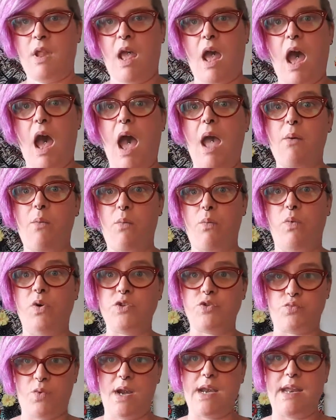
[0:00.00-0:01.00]
I
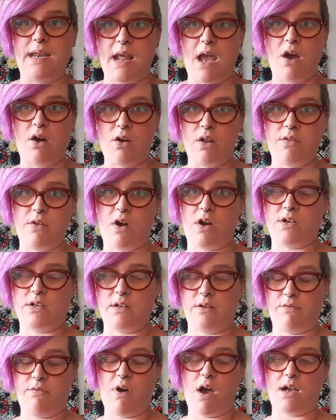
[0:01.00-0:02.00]
was running out of the
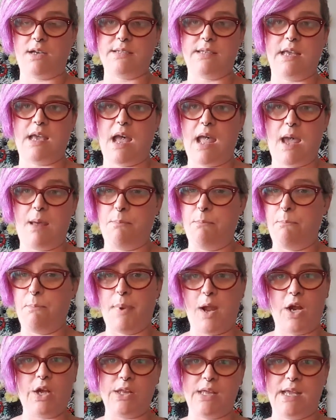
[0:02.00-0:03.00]
Arctic Fox. Like, I had
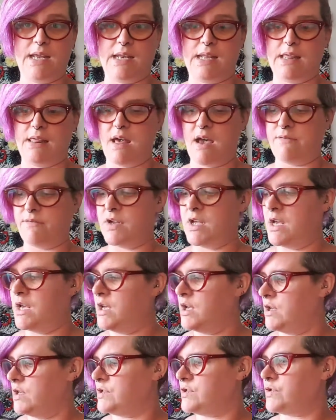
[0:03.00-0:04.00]
barely any left.
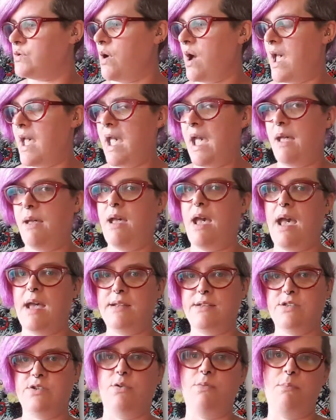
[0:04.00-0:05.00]
So I
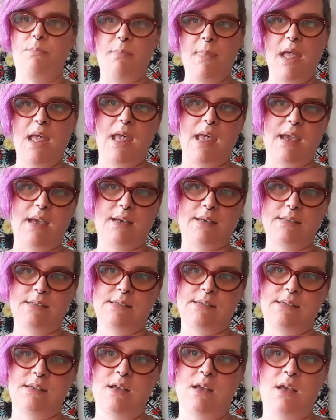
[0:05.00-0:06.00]
had to
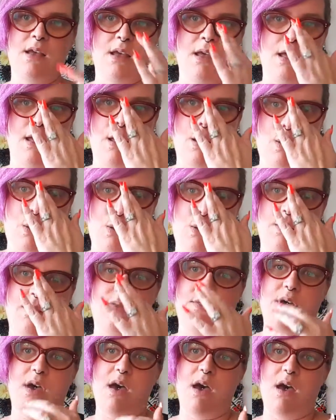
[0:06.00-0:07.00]
mix
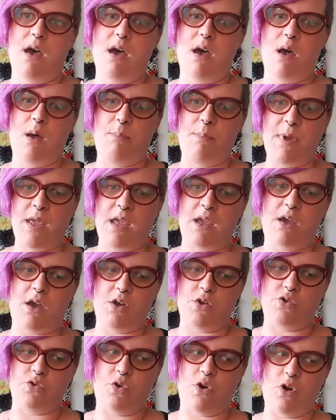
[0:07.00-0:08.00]
the pink
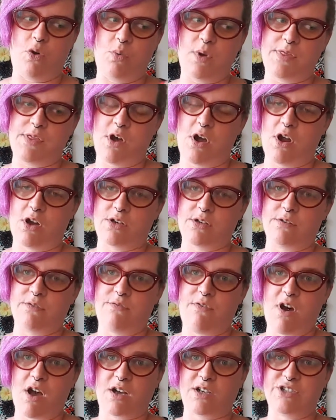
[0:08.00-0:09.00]
Adore with the Arctic
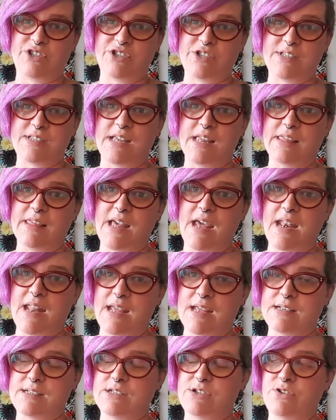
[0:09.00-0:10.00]
Fox just to let it
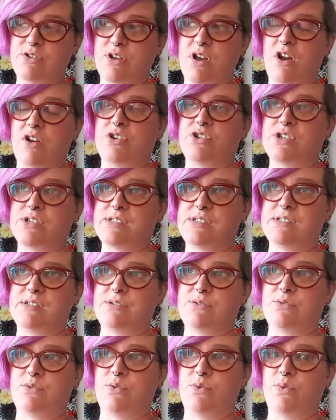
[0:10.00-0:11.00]
just
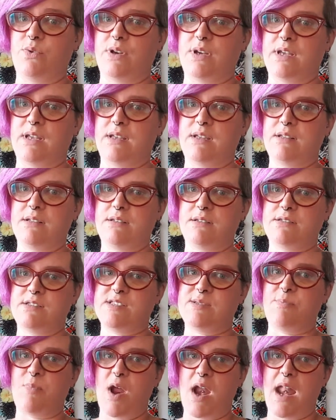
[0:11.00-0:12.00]
to
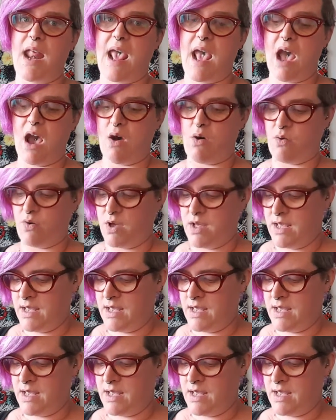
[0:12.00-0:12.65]
spread it out